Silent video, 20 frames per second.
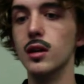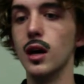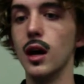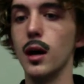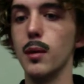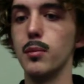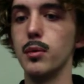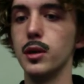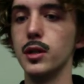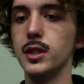I
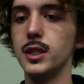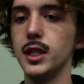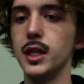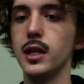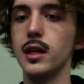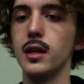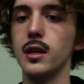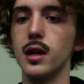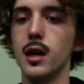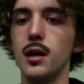
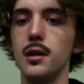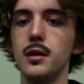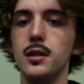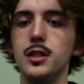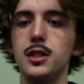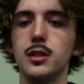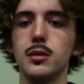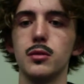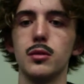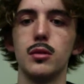appreciated knowledge
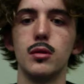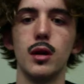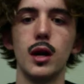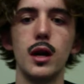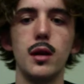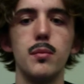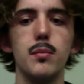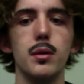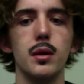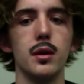and
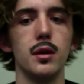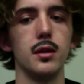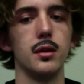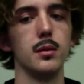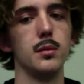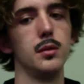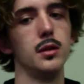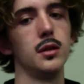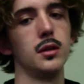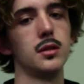regretted burning the
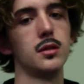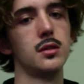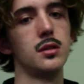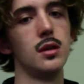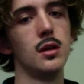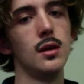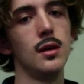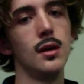books.